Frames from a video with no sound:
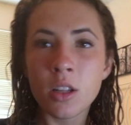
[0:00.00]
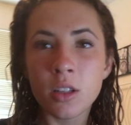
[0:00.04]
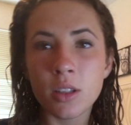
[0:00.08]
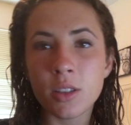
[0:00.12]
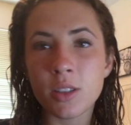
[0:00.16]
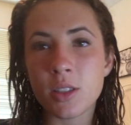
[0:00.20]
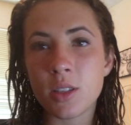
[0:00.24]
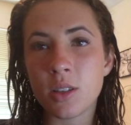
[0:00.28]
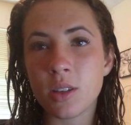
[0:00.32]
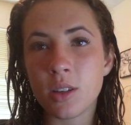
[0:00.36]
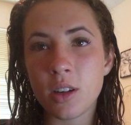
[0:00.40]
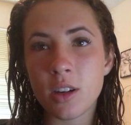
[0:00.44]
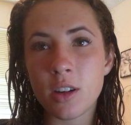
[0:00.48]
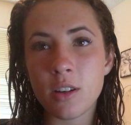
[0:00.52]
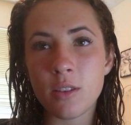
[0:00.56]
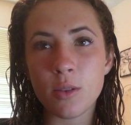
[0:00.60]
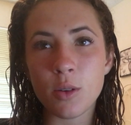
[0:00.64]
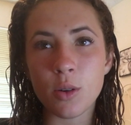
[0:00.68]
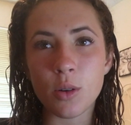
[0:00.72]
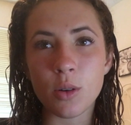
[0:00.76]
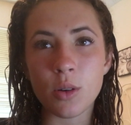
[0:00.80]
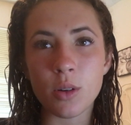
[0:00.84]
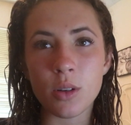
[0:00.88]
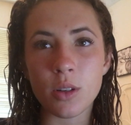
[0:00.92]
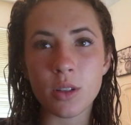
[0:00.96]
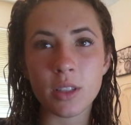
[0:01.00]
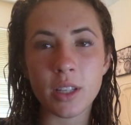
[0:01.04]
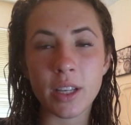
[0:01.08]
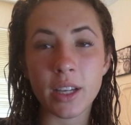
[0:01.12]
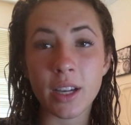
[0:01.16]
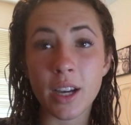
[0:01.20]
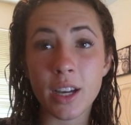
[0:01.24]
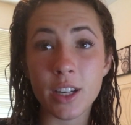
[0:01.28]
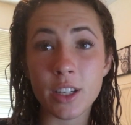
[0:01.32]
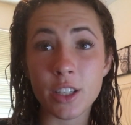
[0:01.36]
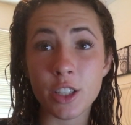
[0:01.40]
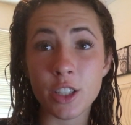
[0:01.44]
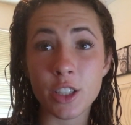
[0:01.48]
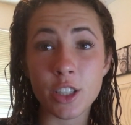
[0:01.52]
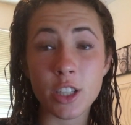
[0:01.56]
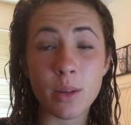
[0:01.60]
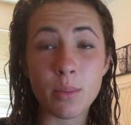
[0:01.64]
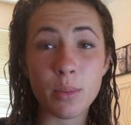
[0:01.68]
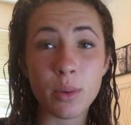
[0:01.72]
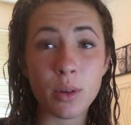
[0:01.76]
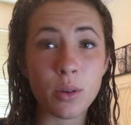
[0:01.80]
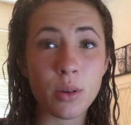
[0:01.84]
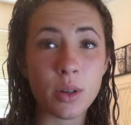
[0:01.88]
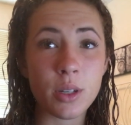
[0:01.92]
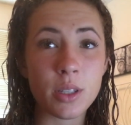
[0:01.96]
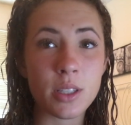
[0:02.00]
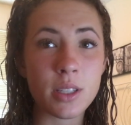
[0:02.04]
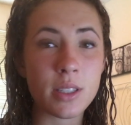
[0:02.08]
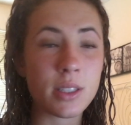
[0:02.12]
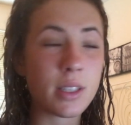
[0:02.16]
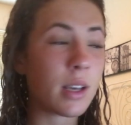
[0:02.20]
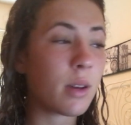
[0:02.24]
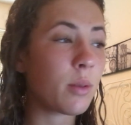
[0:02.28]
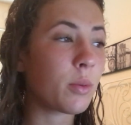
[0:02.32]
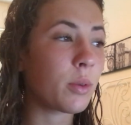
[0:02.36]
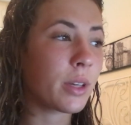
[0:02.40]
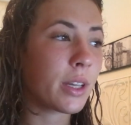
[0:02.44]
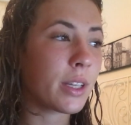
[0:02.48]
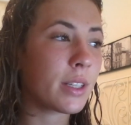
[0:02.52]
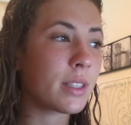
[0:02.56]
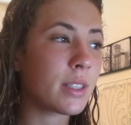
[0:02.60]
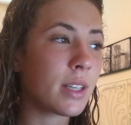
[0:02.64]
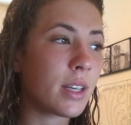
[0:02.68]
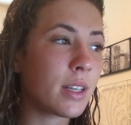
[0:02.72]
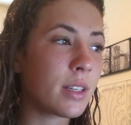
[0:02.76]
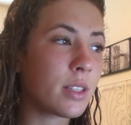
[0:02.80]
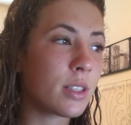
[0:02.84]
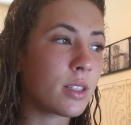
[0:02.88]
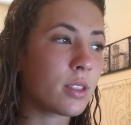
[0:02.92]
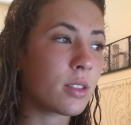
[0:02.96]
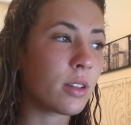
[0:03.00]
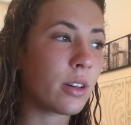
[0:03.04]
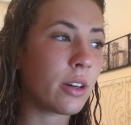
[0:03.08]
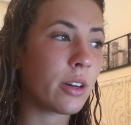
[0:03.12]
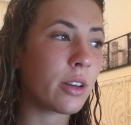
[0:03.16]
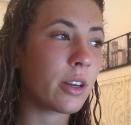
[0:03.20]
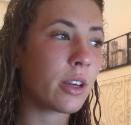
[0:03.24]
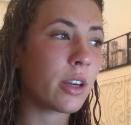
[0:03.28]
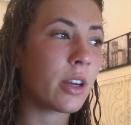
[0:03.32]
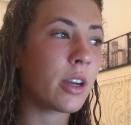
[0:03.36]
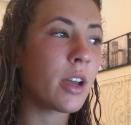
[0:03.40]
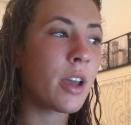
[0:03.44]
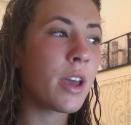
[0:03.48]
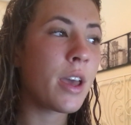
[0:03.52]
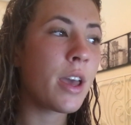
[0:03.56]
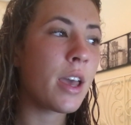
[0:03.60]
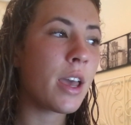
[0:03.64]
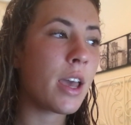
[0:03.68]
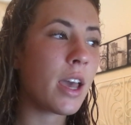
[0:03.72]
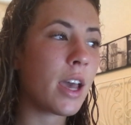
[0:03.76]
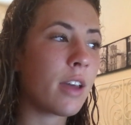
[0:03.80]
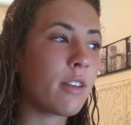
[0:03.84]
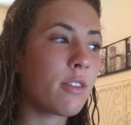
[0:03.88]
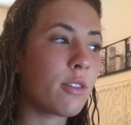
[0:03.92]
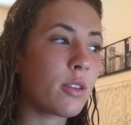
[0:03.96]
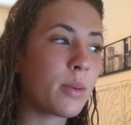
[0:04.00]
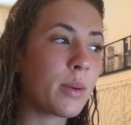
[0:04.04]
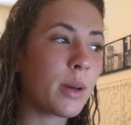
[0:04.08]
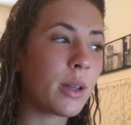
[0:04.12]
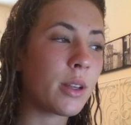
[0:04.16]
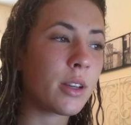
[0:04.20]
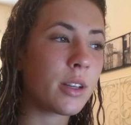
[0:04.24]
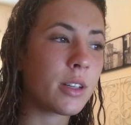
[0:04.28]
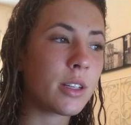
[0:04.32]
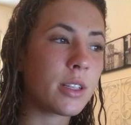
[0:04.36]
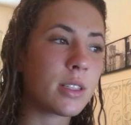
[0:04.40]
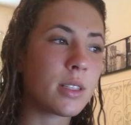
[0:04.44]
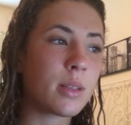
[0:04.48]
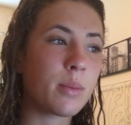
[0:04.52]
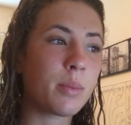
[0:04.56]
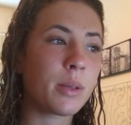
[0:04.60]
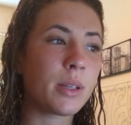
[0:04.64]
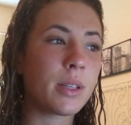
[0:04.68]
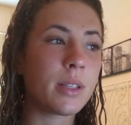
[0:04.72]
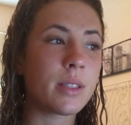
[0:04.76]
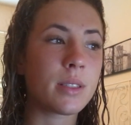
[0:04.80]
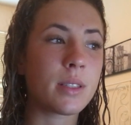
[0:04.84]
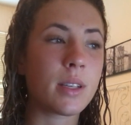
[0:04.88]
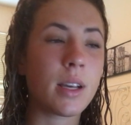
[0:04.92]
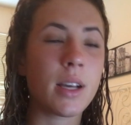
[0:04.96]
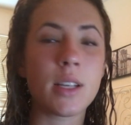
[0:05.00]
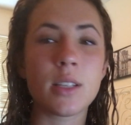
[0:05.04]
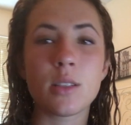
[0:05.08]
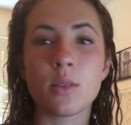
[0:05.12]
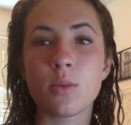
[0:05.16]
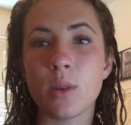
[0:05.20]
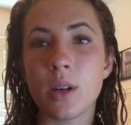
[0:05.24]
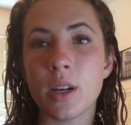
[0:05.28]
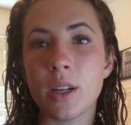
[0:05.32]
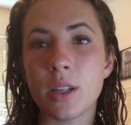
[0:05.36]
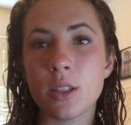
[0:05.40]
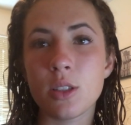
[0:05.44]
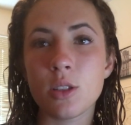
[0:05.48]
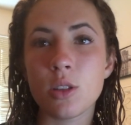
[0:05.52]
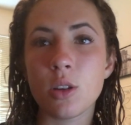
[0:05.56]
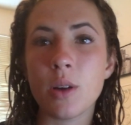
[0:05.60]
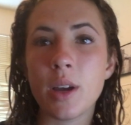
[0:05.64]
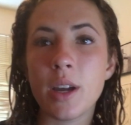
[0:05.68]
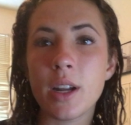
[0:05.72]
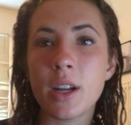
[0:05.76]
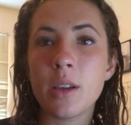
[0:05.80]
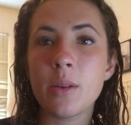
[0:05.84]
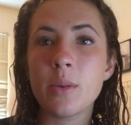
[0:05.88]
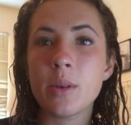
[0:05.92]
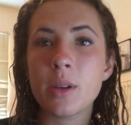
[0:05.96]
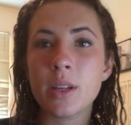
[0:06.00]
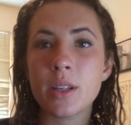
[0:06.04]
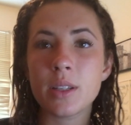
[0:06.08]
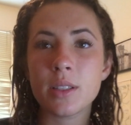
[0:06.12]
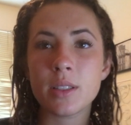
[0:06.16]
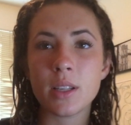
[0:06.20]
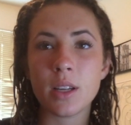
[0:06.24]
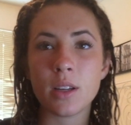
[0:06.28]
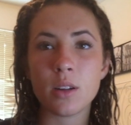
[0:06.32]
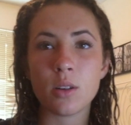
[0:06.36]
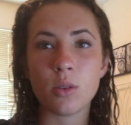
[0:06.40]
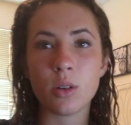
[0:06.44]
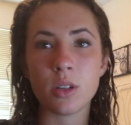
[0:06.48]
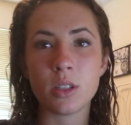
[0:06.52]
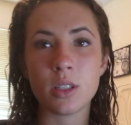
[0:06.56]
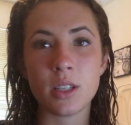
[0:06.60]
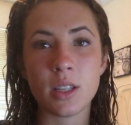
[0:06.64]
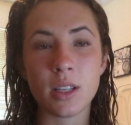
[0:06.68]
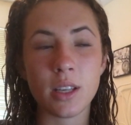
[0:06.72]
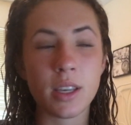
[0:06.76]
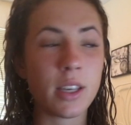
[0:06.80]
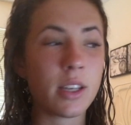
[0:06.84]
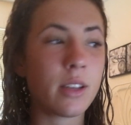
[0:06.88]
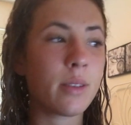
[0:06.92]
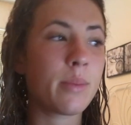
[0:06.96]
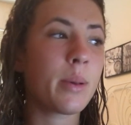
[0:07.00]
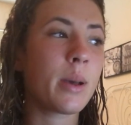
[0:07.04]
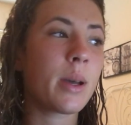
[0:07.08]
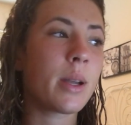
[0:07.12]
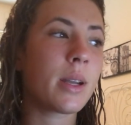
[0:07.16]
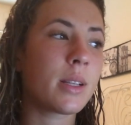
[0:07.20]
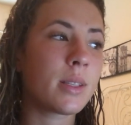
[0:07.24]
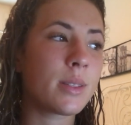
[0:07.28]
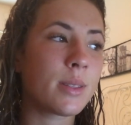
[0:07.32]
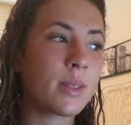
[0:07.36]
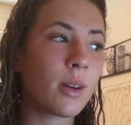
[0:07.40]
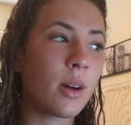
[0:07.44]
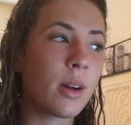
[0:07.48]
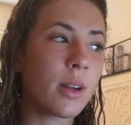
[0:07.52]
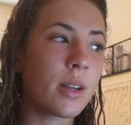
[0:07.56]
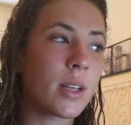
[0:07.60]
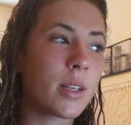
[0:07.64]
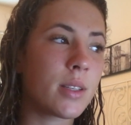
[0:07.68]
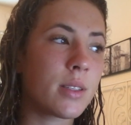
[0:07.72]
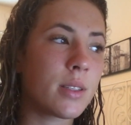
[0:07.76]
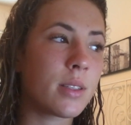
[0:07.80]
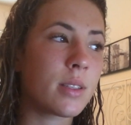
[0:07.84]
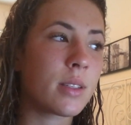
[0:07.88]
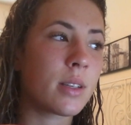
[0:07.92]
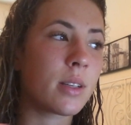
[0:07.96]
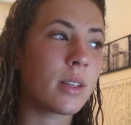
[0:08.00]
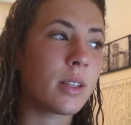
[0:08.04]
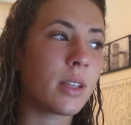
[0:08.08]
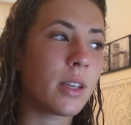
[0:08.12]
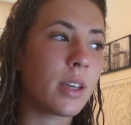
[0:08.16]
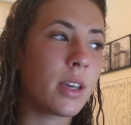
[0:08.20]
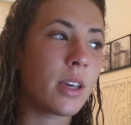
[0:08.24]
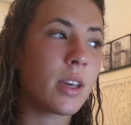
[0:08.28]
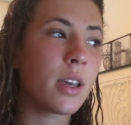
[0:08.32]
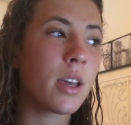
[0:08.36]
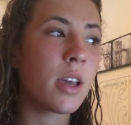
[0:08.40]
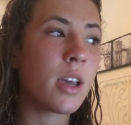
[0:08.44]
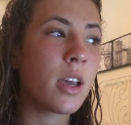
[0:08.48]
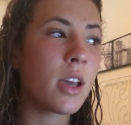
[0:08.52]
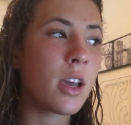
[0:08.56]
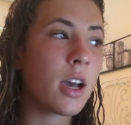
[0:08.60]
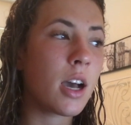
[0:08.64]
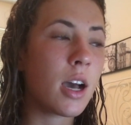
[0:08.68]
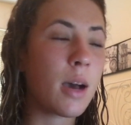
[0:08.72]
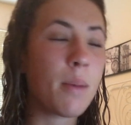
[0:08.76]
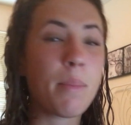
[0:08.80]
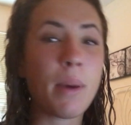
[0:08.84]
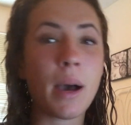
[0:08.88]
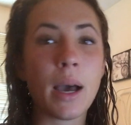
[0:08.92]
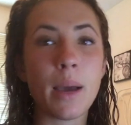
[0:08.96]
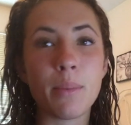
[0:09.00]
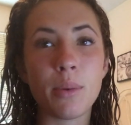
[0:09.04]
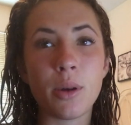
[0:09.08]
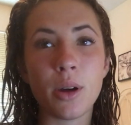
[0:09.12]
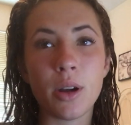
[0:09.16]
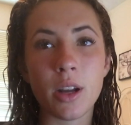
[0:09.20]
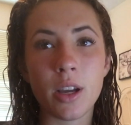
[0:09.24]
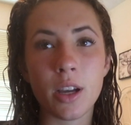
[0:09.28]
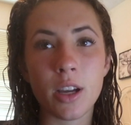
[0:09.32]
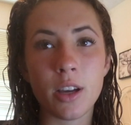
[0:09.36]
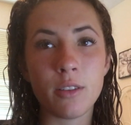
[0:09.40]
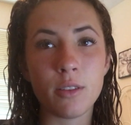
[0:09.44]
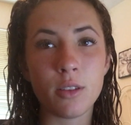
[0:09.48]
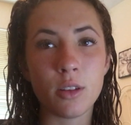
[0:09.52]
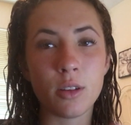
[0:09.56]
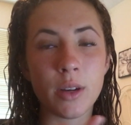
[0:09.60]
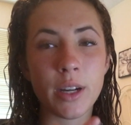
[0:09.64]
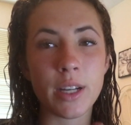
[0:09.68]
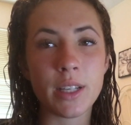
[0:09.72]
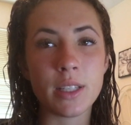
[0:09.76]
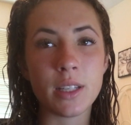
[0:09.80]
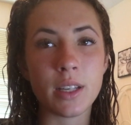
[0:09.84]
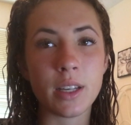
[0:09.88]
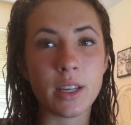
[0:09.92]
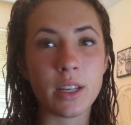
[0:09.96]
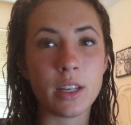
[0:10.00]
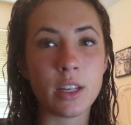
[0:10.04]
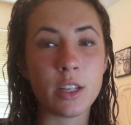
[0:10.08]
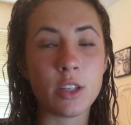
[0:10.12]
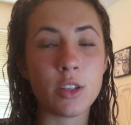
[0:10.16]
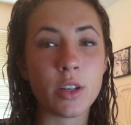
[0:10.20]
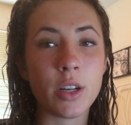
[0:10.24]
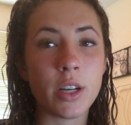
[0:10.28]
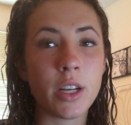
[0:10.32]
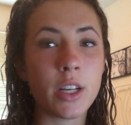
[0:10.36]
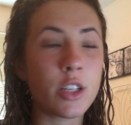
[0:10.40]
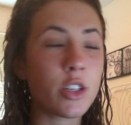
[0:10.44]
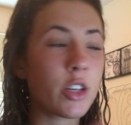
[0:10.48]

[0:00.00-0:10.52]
There's a lot of old like hunter jumper horses that will get sent to slaughter, and from other disciplines as well. So anyone can send a horse to the kill pen. It's not necessarily a byproduct of the racing industry.